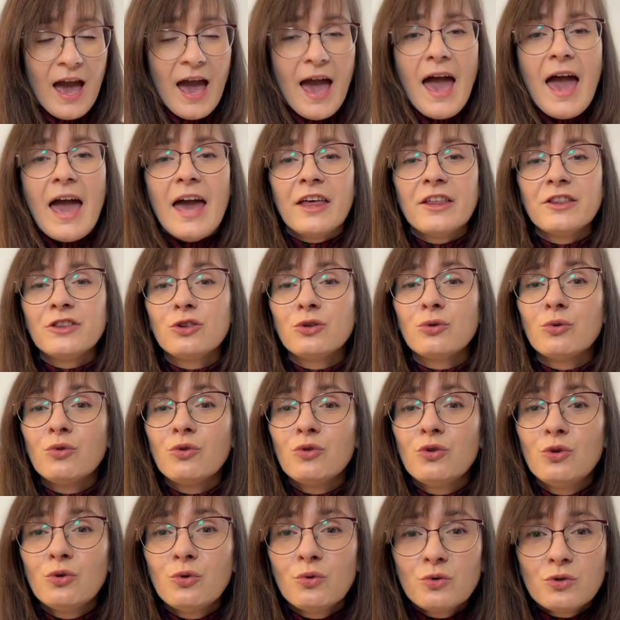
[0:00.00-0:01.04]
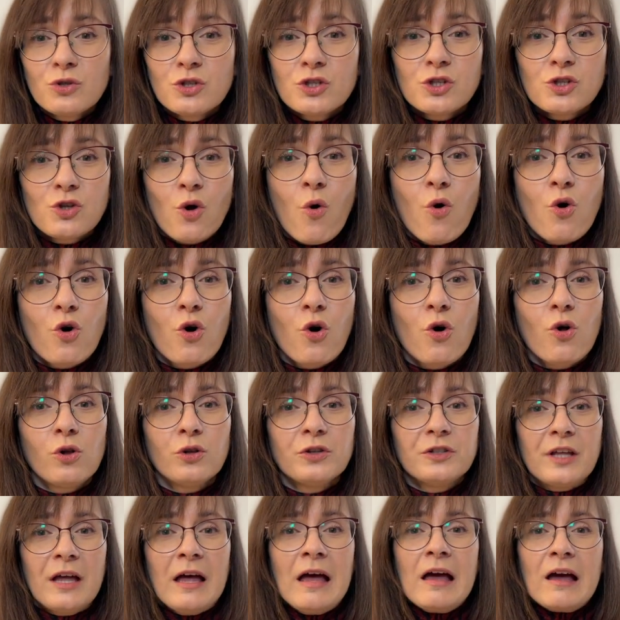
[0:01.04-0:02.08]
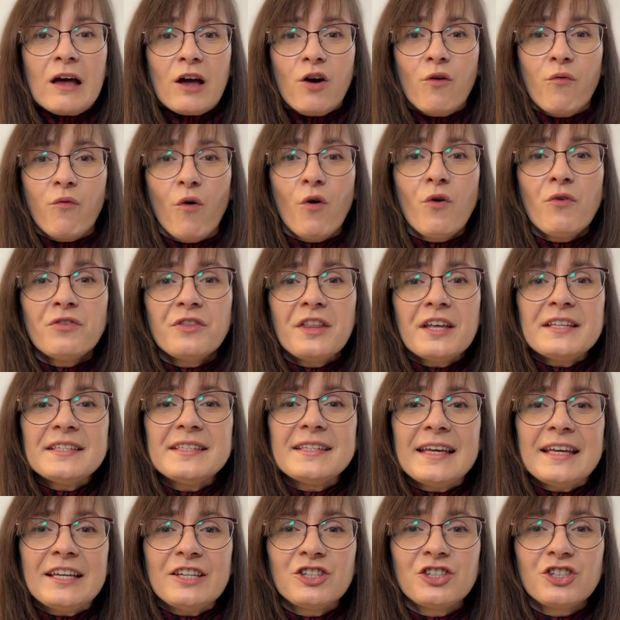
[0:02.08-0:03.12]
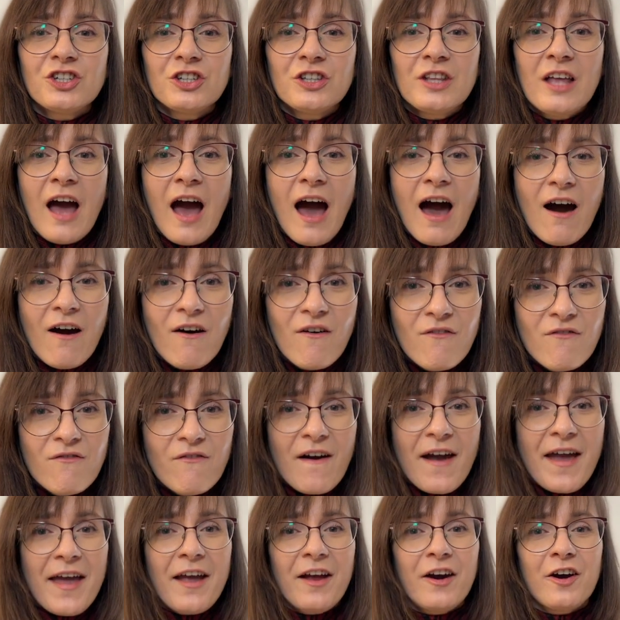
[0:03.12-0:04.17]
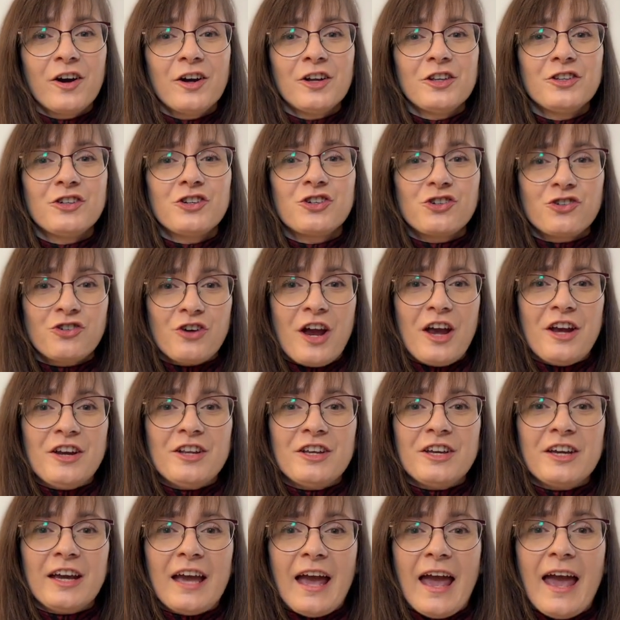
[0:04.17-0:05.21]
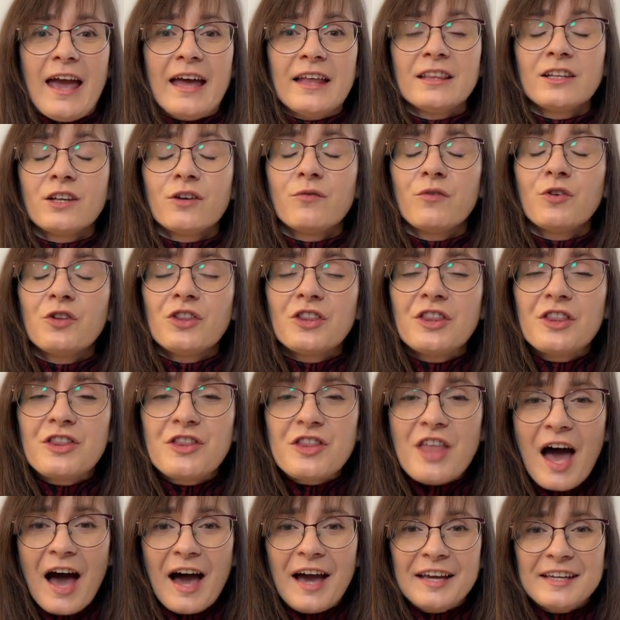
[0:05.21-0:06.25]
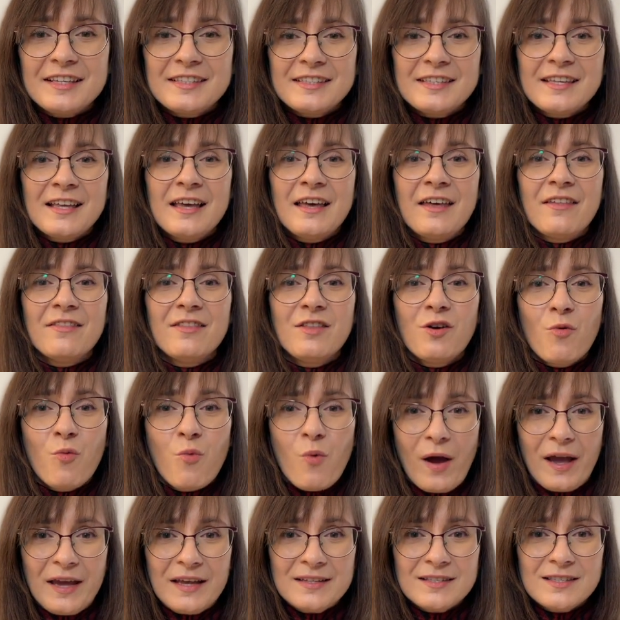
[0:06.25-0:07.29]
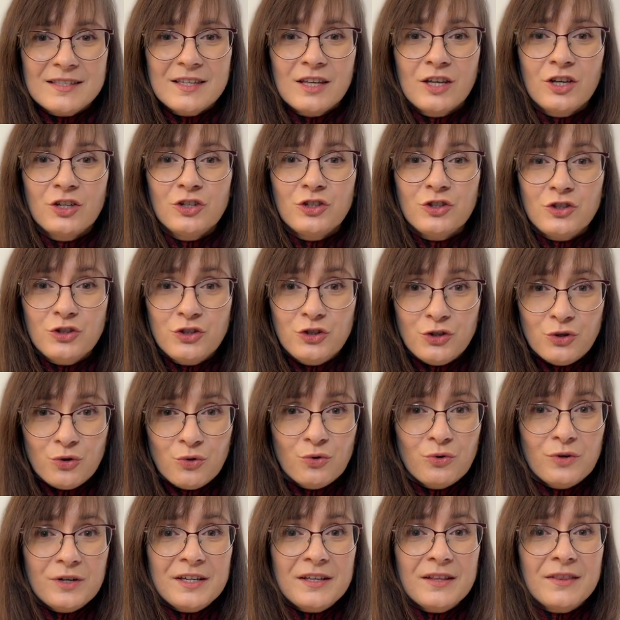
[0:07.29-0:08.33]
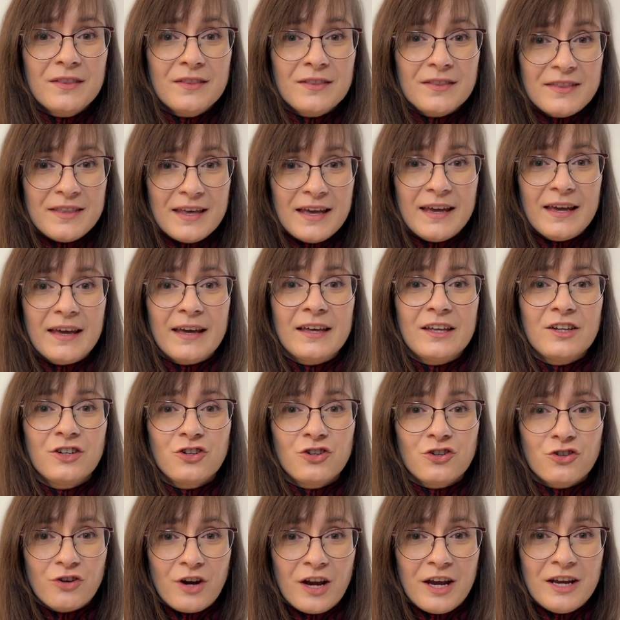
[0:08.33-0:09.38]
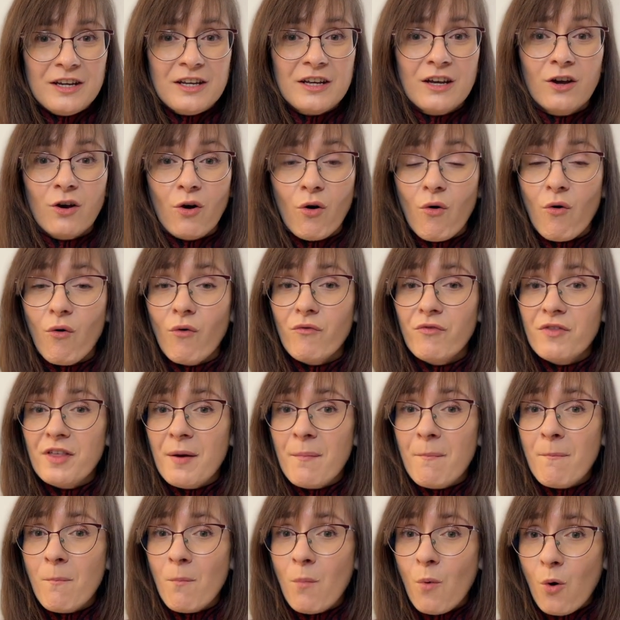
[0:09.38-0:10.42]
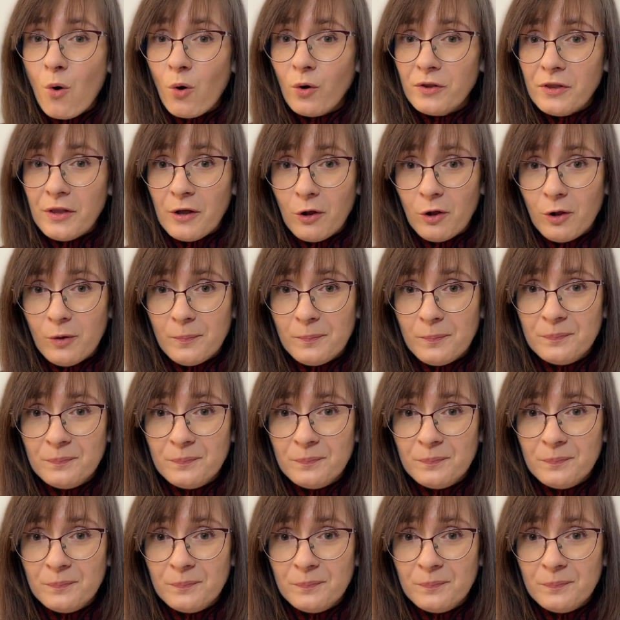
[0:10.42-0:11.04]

and to do so-called quantization-aware training and quantize the weights during the training of the model.